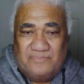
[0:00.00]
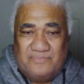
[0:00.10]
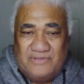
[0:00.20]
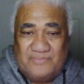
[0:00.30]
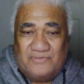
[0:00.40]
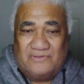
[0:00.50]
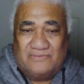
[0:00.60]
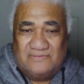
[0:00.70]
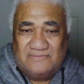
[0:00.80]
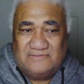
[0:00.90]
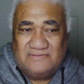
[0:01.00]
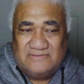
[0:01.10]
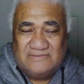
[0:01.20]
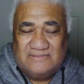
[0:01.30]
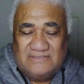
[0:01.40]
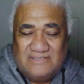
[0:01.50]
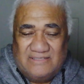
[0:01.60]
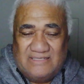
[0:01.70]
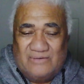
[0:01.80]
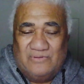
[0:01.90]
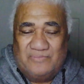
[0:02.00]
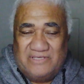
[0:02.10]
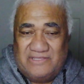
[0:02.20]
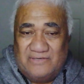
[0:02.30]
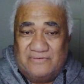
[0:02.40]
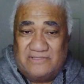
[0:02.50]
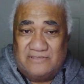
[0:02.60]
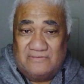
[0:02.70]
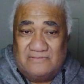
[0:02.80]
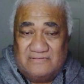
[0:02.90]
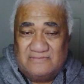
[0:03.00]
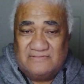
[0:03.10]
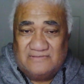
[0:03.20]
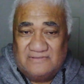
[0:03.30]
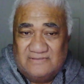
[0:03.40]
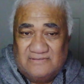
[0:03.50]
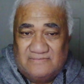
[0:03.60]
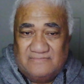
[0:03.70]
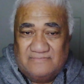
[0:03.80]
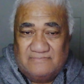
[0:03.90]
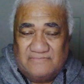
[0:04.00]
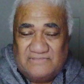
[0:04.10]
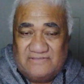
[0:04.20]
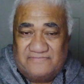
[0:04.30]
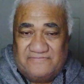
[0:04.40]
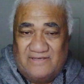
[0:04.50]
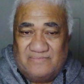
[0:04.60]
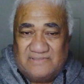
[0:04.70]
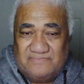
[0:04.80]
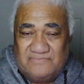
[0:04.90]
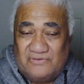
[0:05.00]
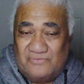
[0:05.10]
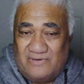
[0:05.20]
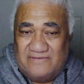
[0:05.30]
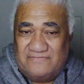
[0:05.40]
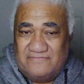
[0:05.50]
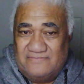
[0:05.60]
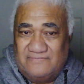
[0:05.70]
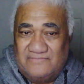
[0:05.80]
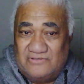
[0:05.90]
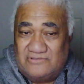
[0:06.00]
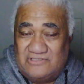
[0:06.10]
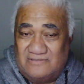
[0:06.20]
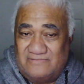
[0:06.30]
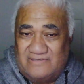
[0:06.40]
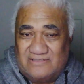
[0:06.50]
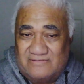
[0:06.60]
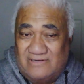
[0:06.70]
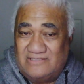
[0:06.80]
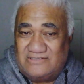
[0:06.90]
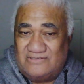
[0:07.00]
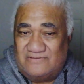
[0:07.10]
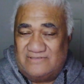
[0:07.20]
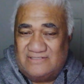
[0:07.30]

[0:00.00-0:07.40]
people that will be there with you is your family, your wife, your children, grandchildren.